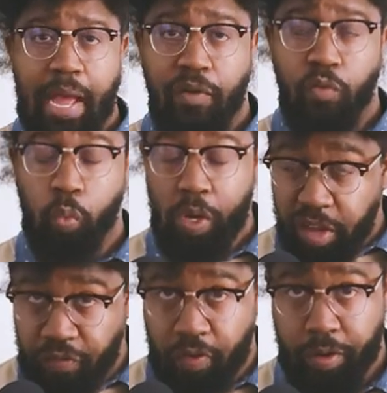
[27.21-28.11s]
At
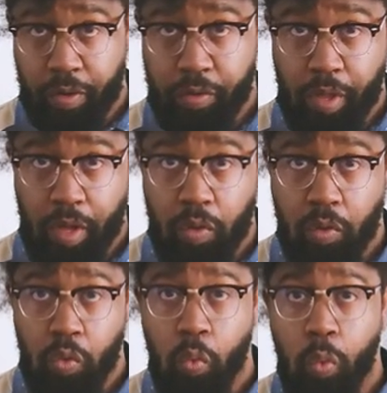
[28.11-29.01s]
WeFunder, though,
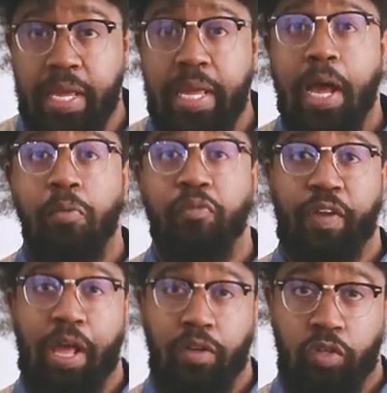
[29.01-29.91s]
we help
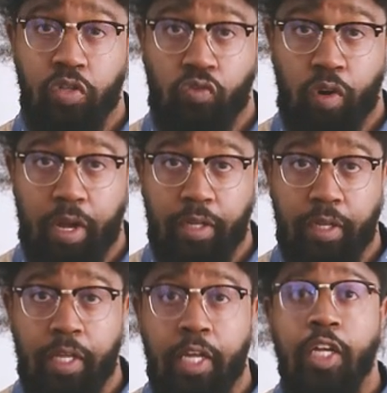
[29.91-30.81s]
founders run
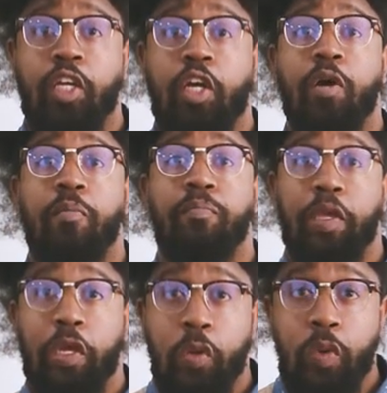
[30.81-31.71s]

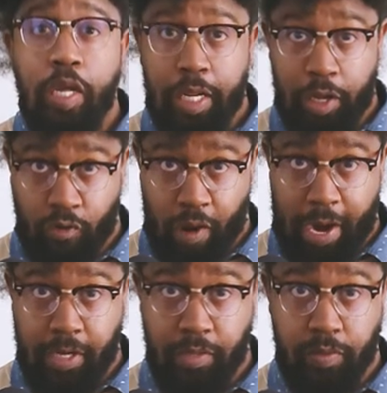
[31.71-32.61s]
community
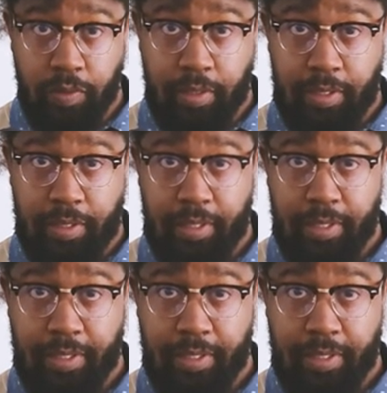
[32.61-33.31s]
rounds.